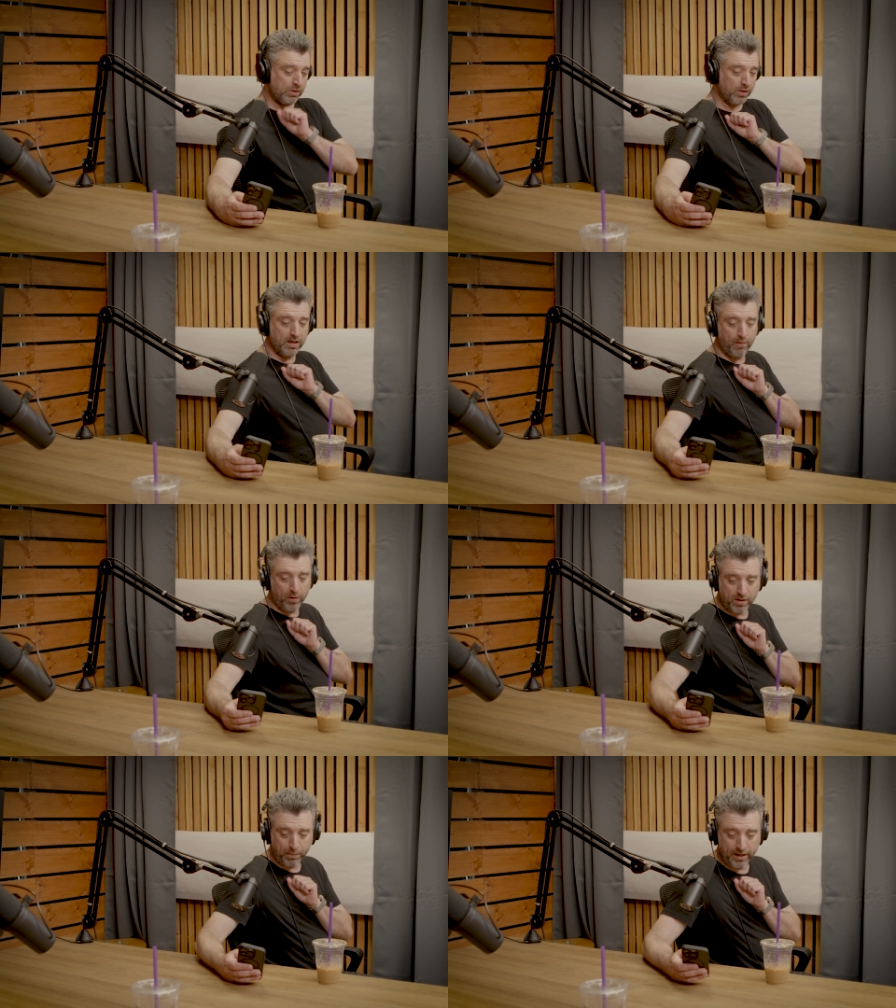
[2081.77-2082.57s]
looking up
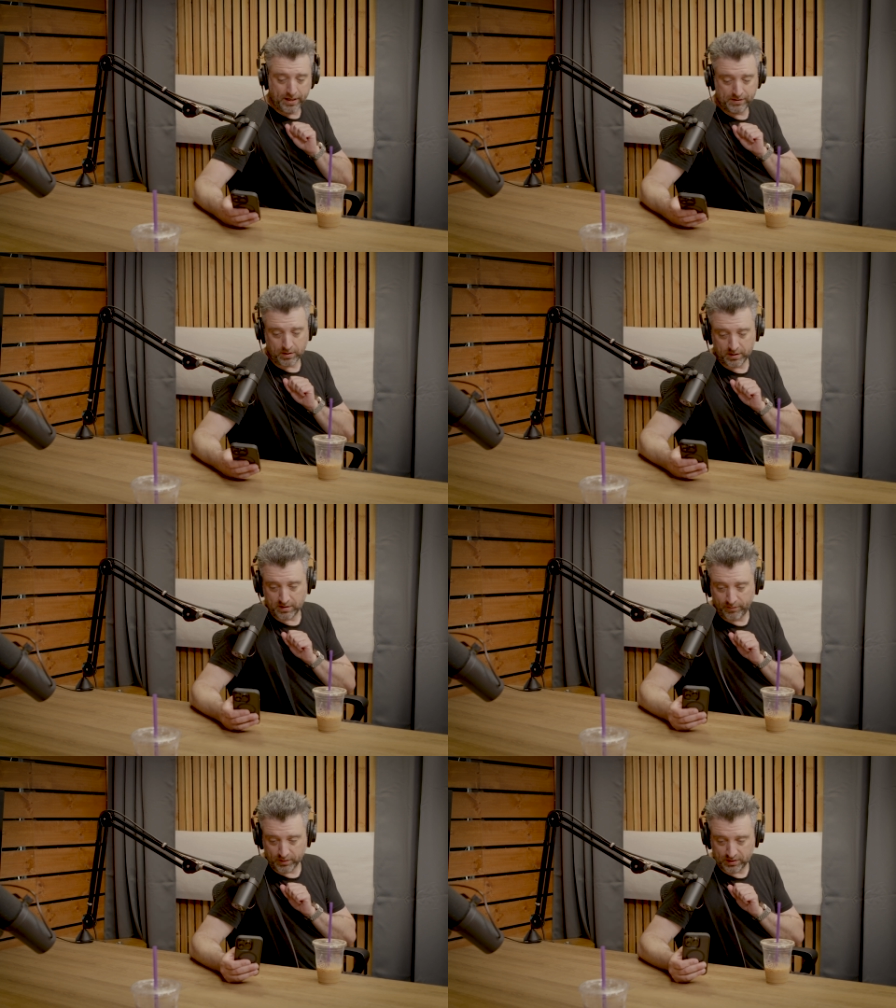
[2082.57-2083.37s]
what the planets are because
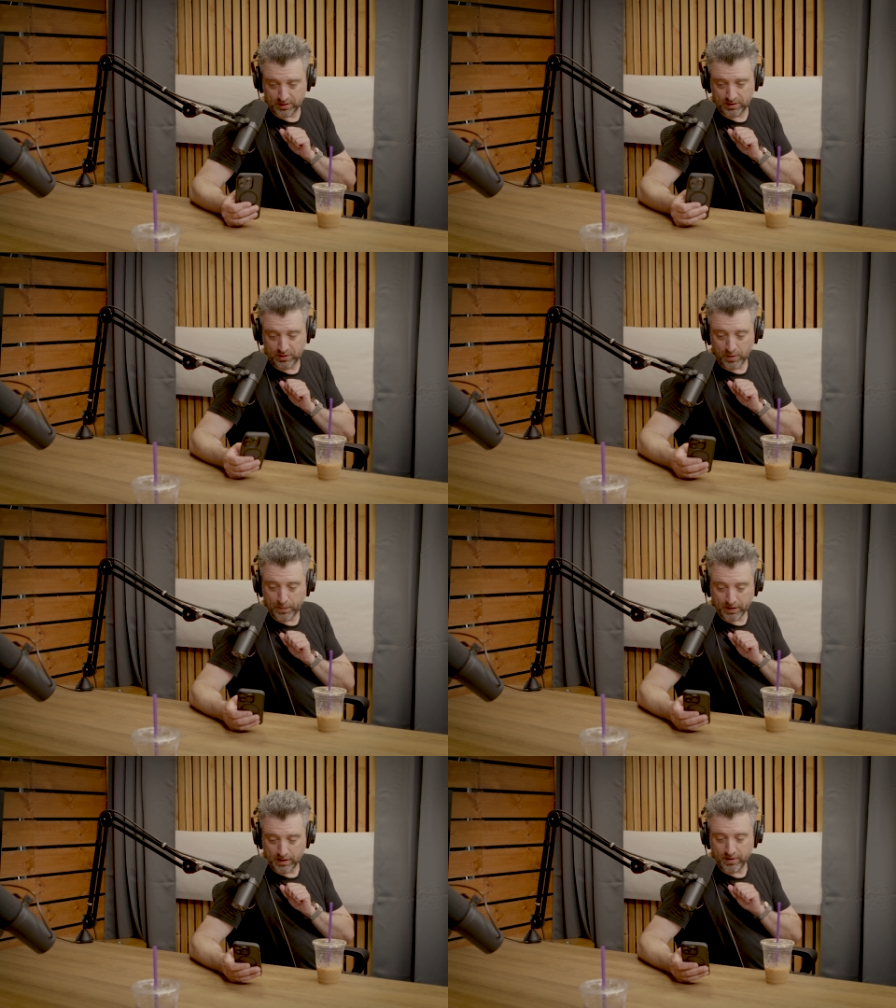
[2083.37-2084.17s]
I feel
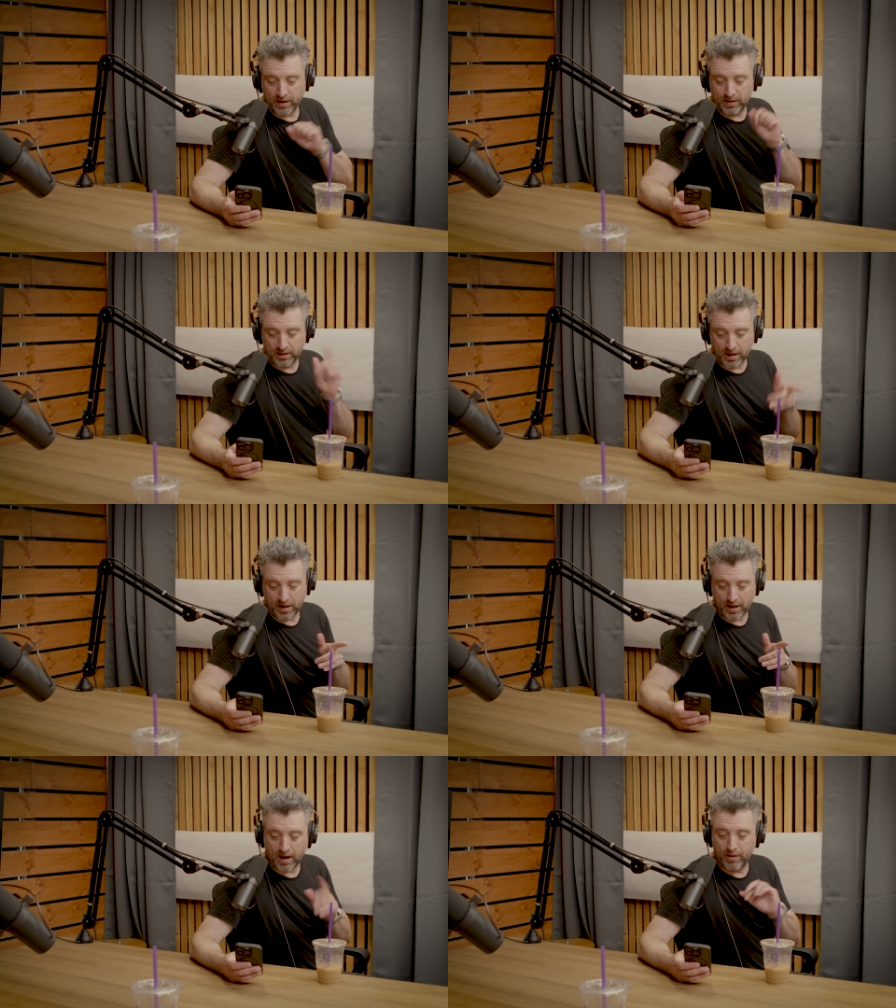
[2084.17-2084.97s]
stupid, and then I can cut
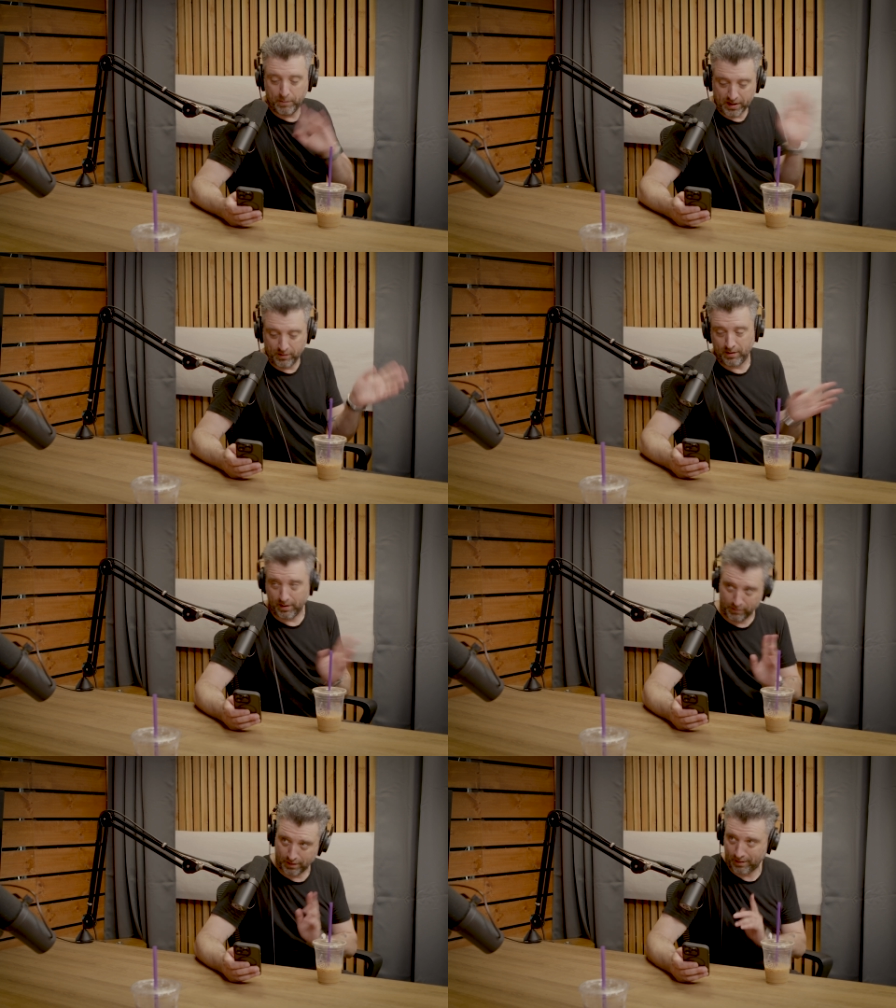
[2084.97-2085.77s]
it out and make it look
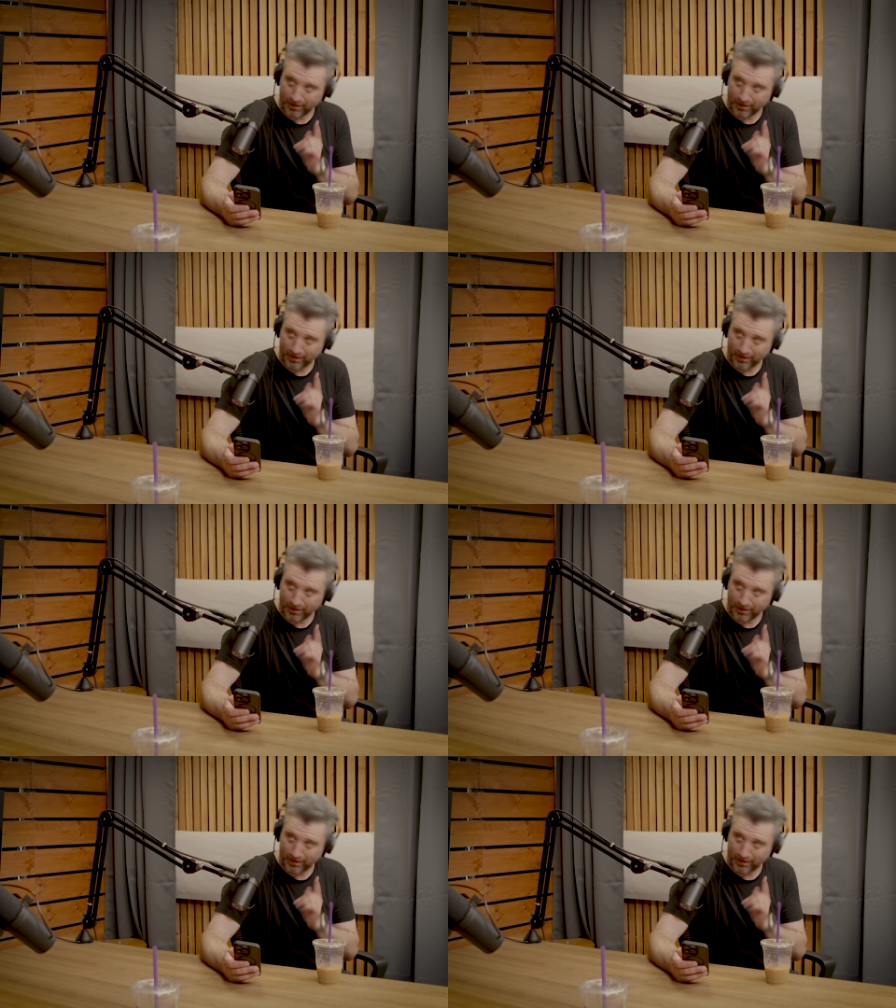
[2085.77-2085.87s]
like we're like,